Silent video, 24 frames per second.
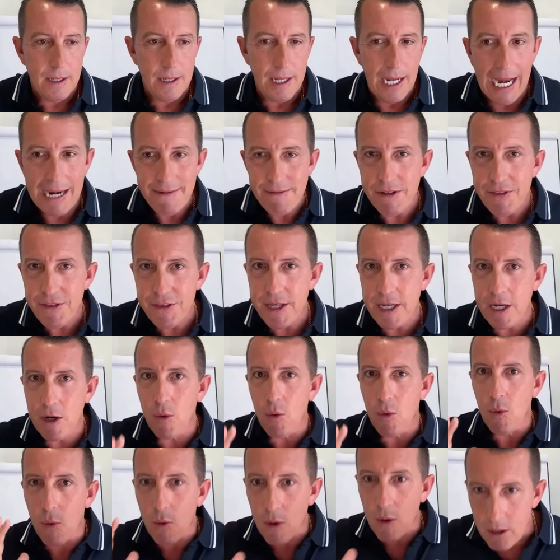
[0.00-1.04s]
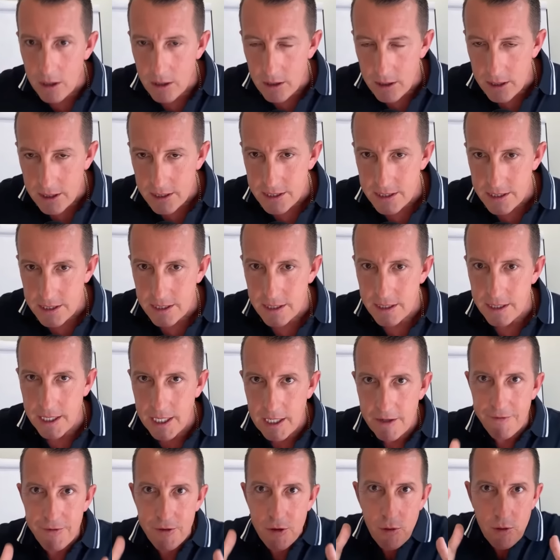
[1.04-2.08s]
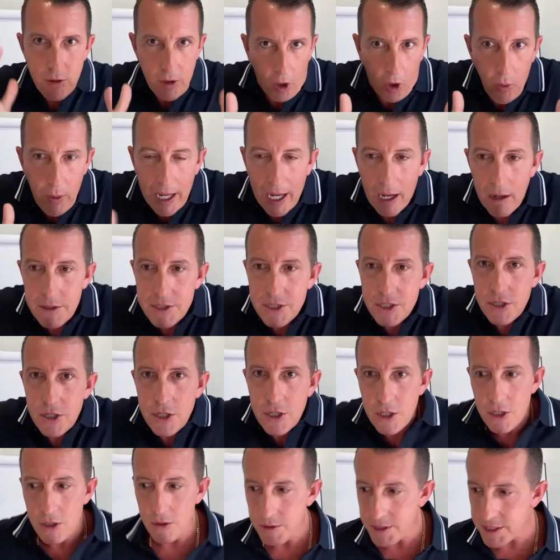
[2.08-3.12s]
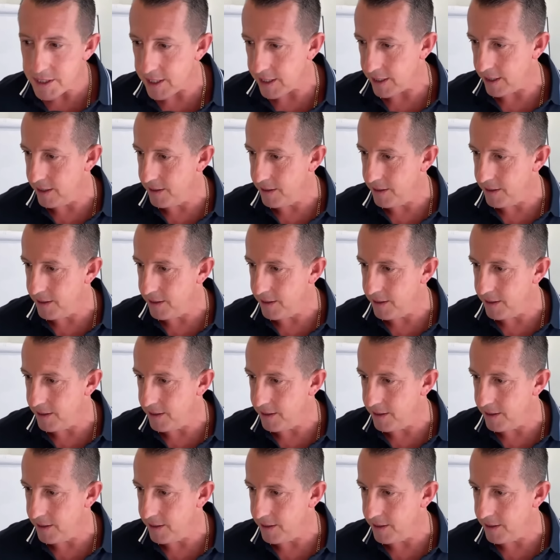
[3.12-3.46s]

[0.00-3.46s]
everything works if you know how to use it.